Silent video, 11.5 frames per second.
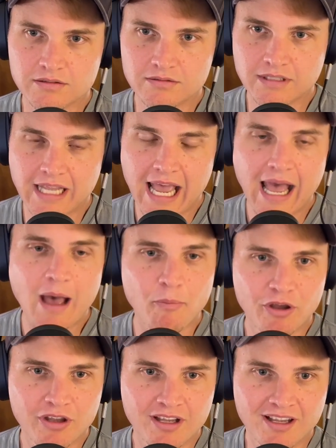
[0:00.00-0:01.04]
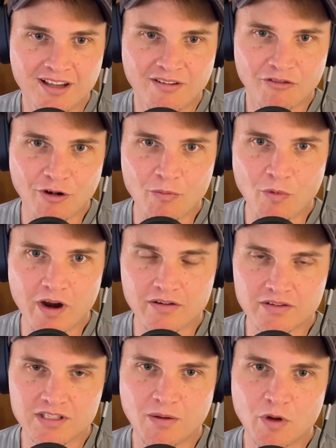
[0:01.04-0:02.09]
gap from
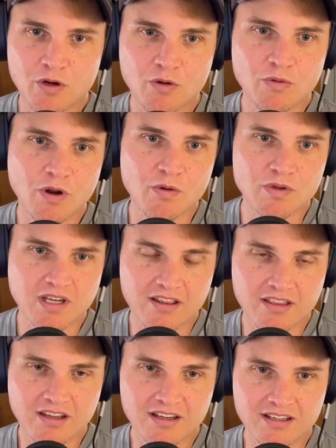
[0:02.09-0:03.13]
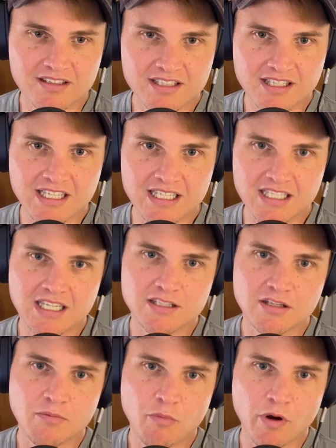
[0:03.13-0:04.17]
where someone who knows nothing to need to get
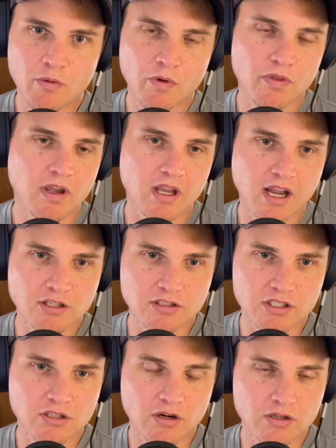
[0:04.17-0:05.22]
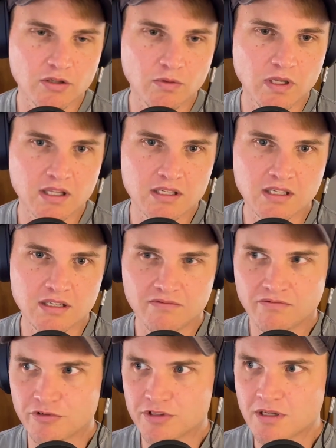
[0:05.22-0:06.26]
to the point where they can actually start doing this
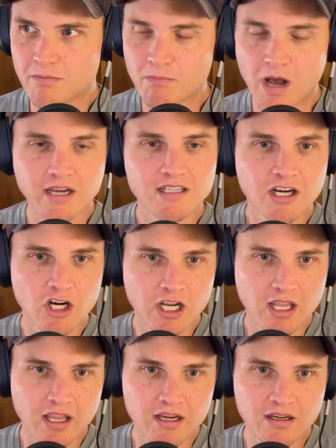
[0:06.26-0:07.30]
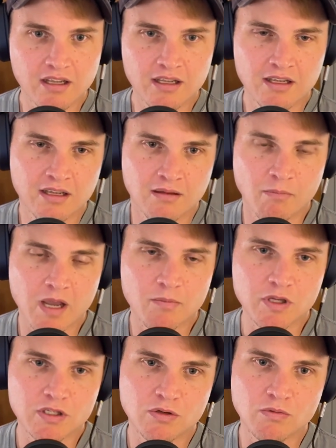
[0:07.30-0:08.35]
for some monetary gain
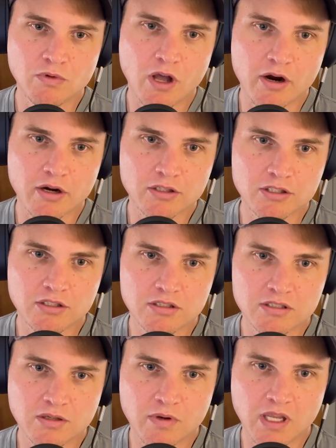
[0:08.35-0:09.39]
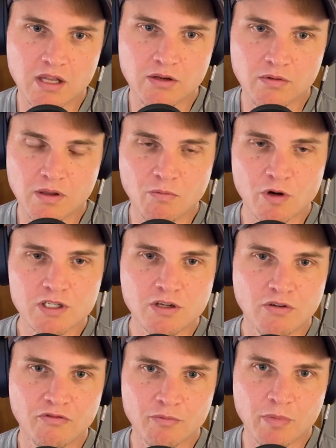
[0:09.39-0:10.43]
might be too large. And so again, it works
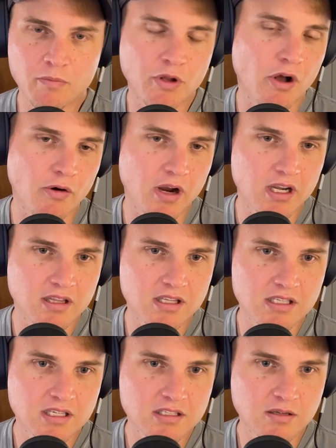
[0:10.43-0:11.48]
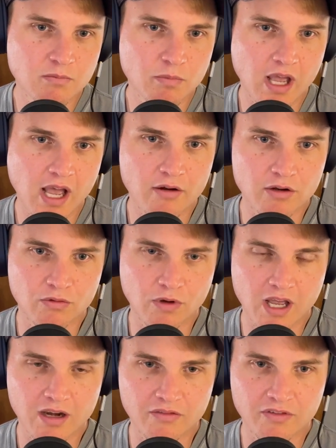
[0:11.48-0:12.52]
good for people already in the system, but how do you
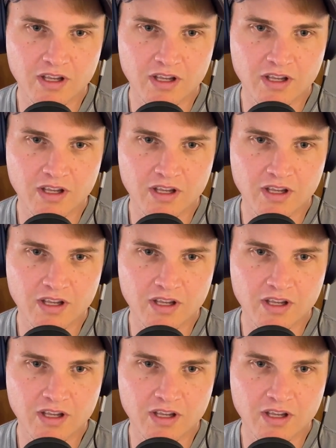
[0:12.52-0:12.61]
kind of